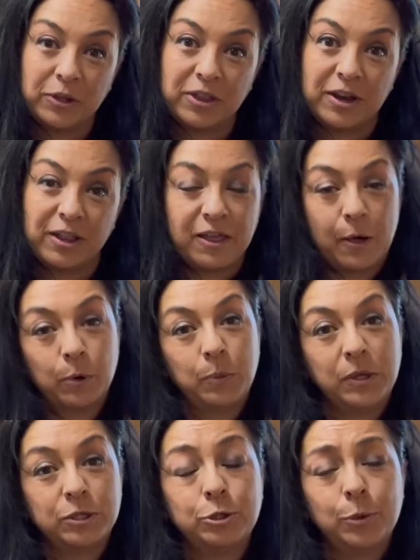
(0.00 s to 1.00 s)
that I thought would
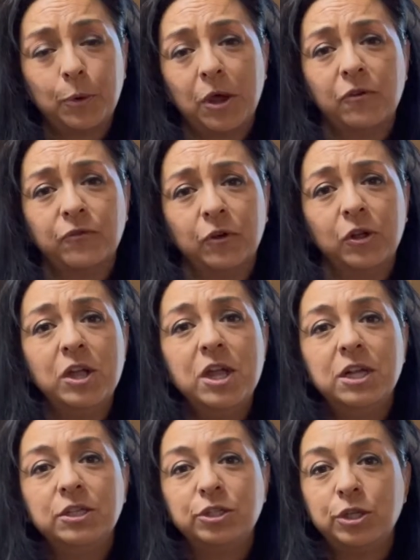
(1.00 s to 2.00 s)
be super helpful
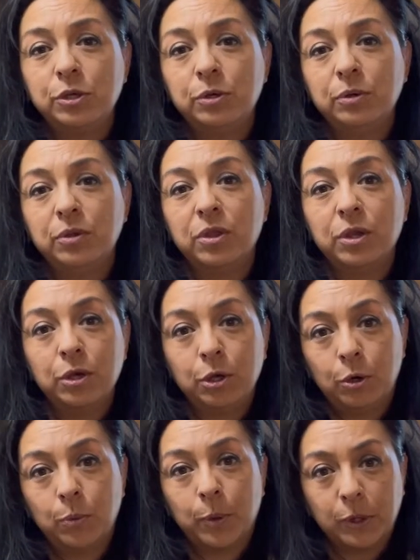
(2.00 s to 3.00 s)
to the
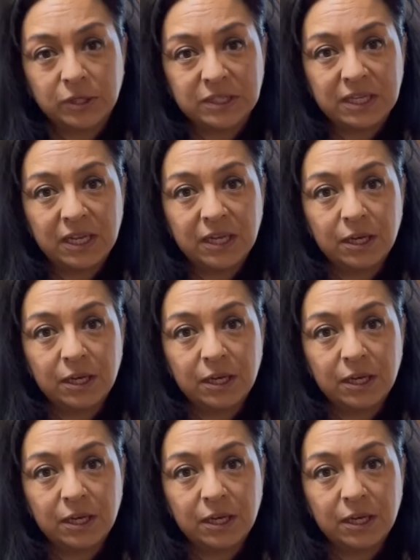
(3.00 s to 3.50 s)
new person,